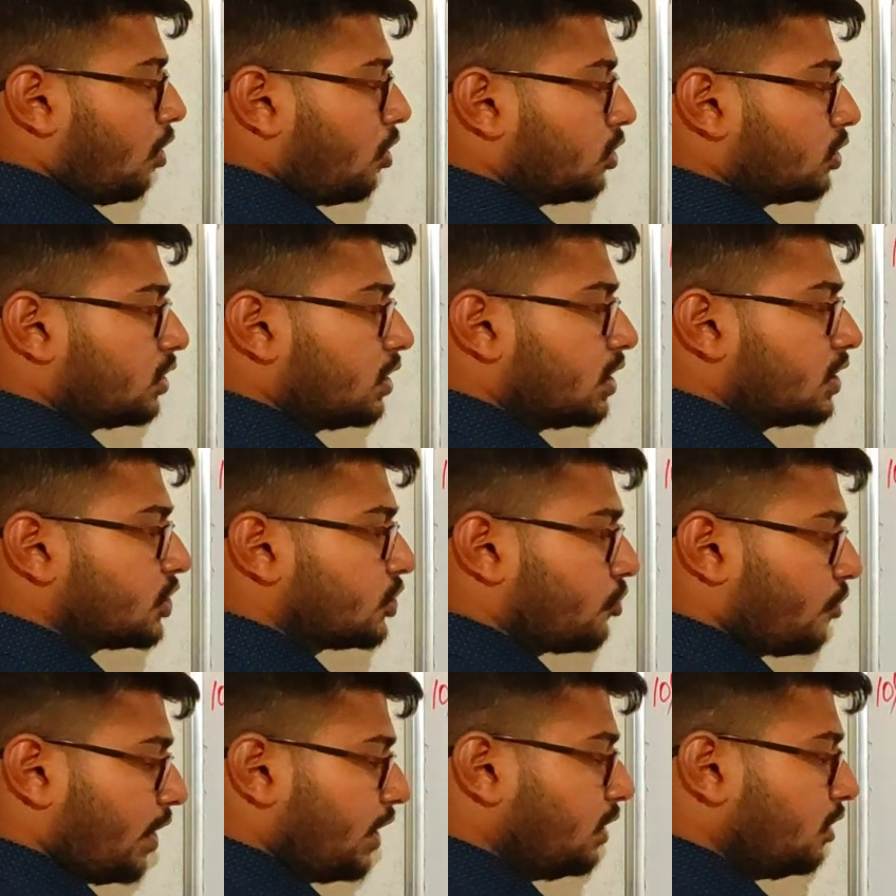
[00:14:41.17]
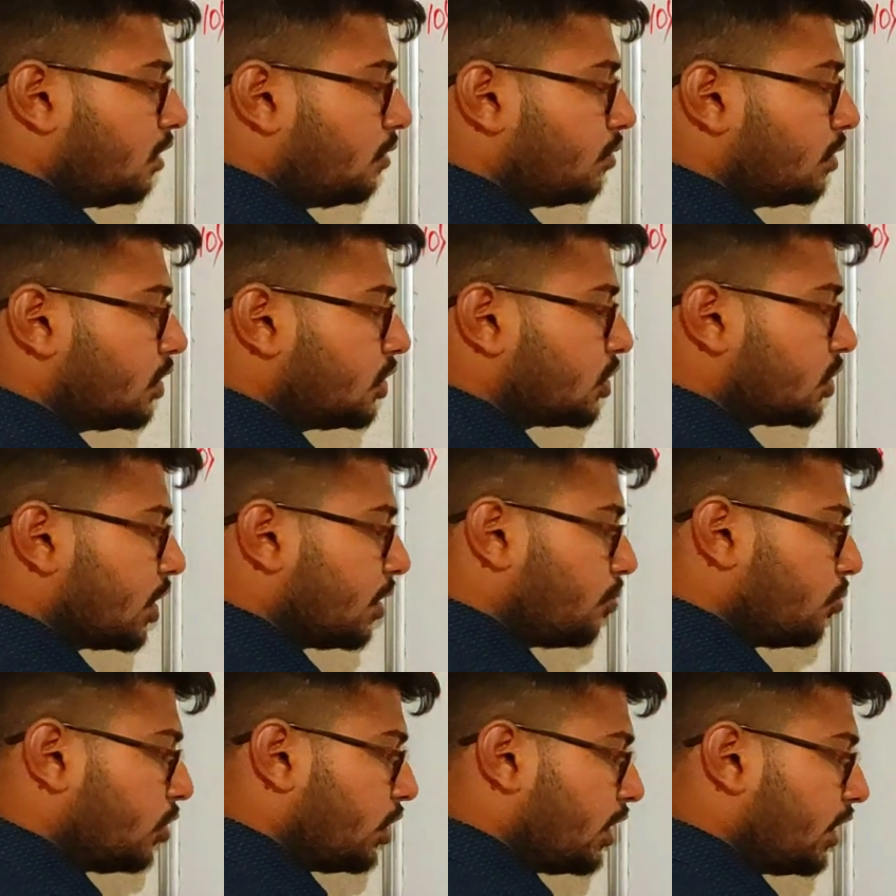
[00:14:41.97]
or the strength of the
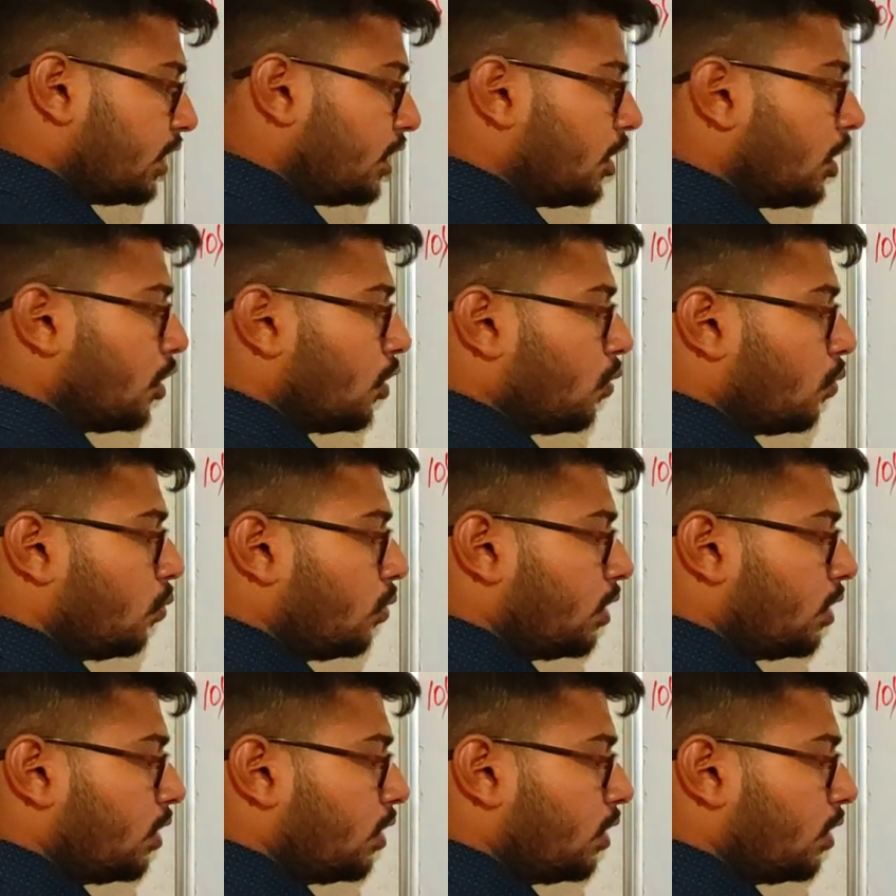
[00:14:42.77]
stimuli